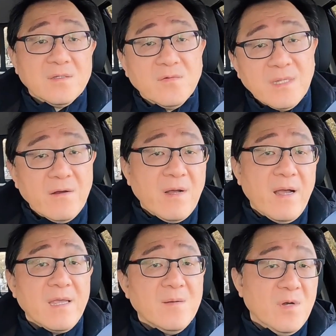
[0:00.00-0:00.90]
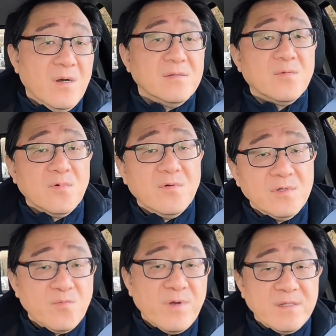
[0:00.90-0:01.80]
So now I am on the
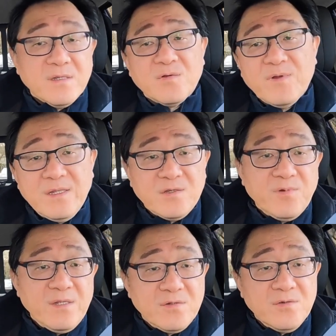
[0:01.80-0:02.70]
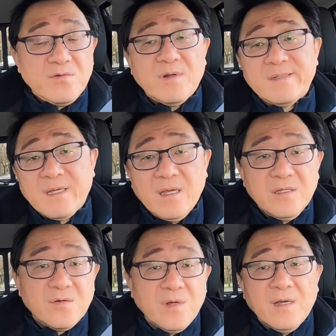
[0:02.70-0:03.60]
road with the 2022 Toyota
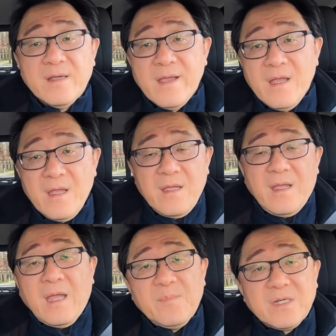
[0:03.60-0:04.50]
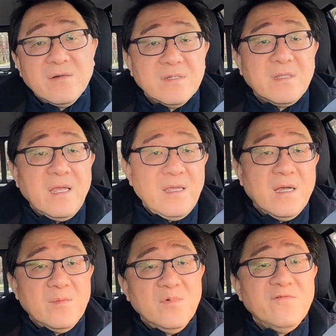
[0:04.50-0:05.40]
Tundra and because they
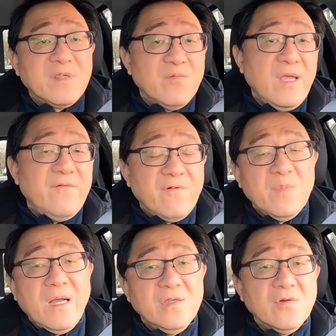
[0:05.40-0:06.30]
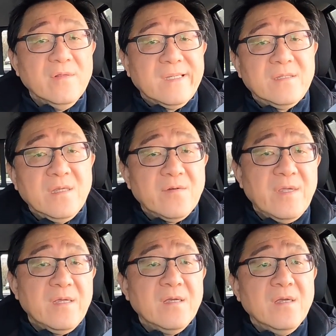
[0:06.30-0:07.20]
uh, moved away from hydraulic
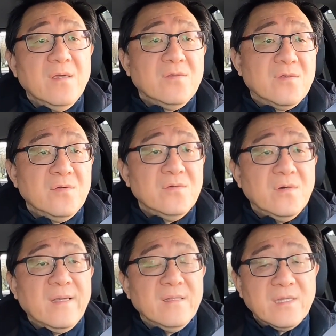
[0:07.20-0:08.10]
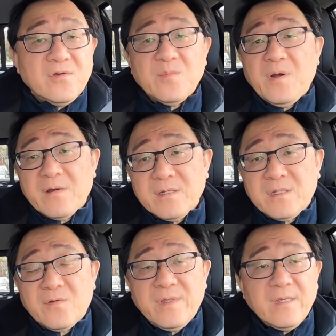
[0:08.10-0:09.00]
steering to electric power
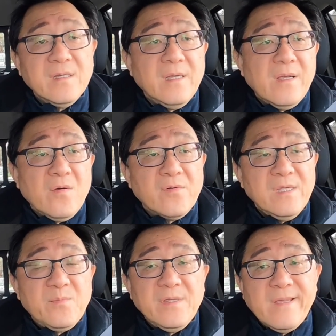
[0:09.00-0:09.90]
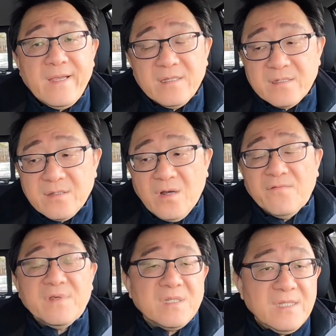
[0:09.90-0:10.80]
steering or EPS,
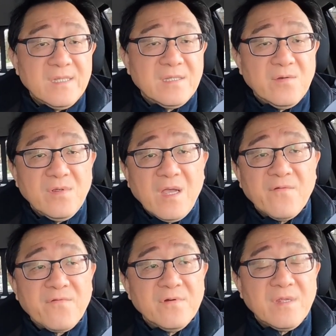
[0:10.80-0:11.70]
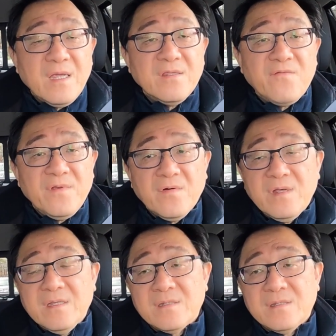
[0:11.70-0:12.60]
obviously the steering effort and the feel
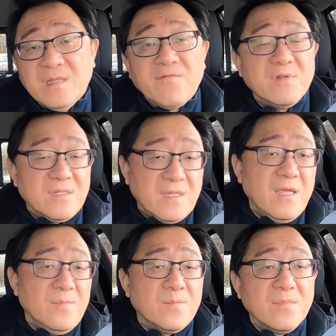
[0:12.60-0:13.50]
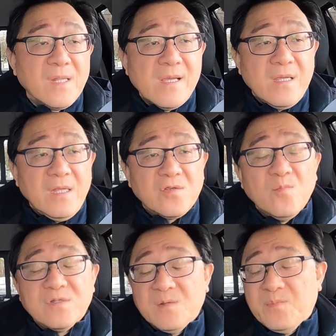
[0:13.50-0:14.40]
is never the same. It's
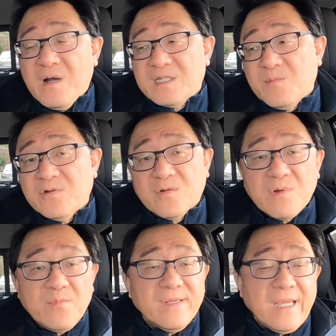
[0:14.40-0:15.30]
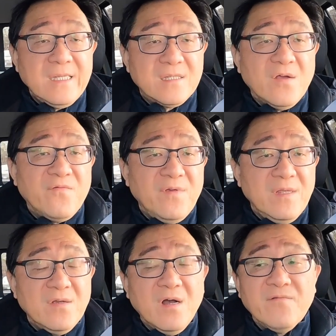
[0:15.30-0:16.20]
almost impossible to replicate the
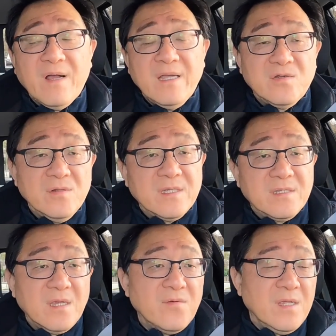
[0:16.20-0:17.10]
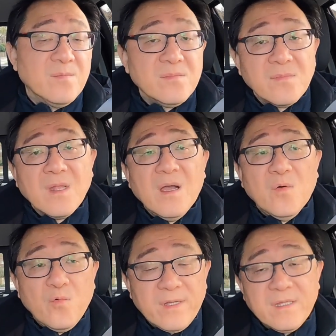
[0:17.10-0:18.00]
feeling of hydraulic steering
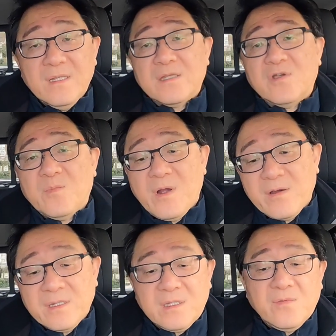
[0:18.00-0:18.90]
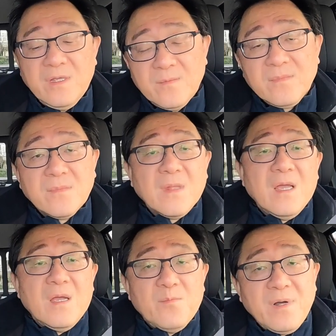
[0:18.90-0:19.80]
with electric power steering
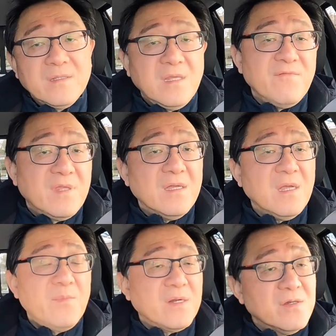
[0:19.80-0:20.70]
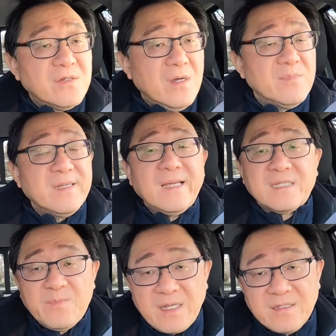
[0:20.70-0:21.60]
but they've done a better job than I
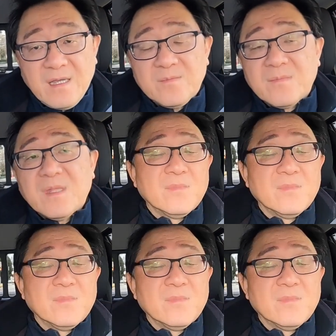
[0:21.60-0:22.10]
expected.